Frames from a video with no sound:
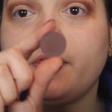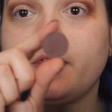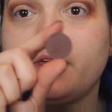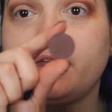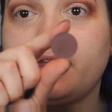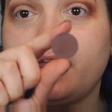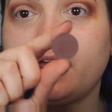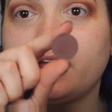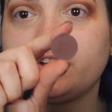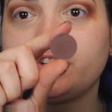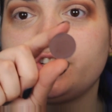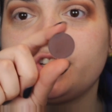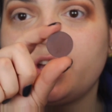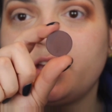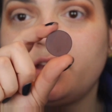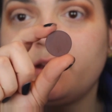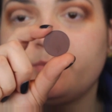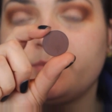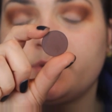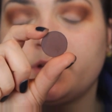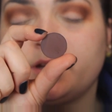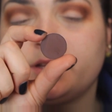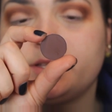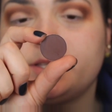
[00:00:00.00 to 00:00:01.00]
And the next shade
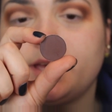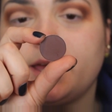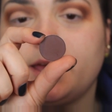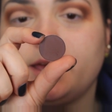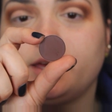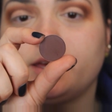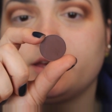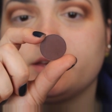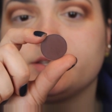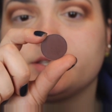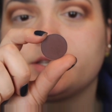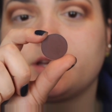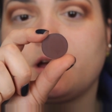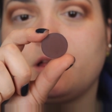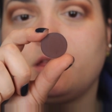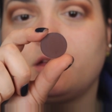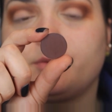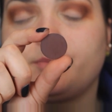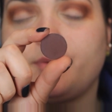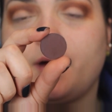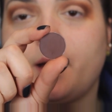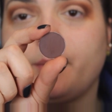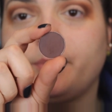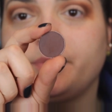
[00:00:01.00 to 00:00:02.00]
I'm going to take is
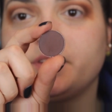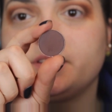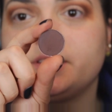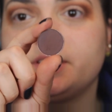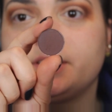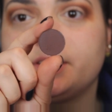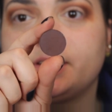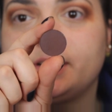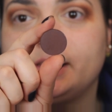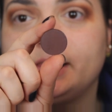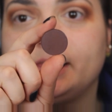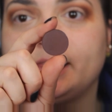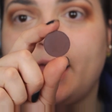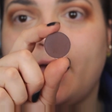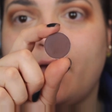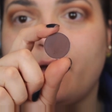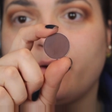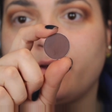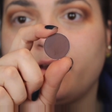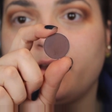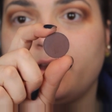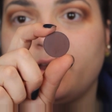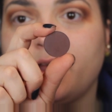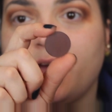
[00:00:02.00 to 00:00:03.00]
ColourPop. This is
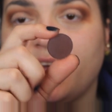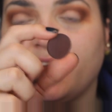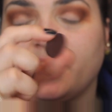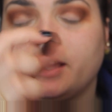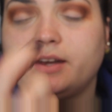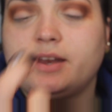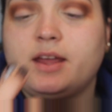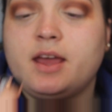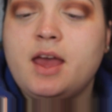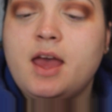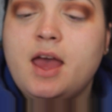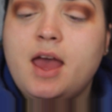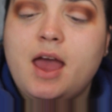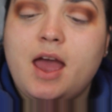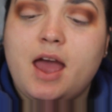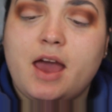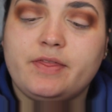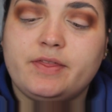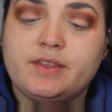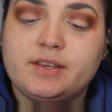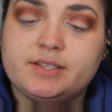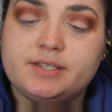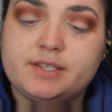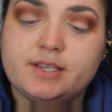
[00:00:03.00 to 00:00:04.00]
Cloud 9.
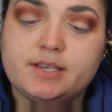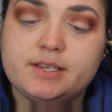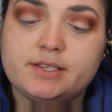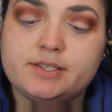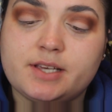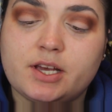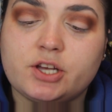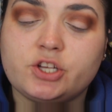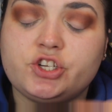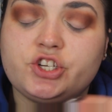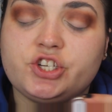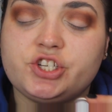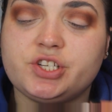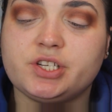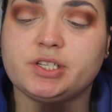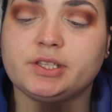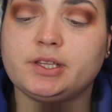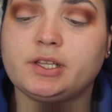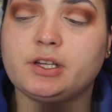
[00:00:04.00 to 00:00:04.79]
And this is just a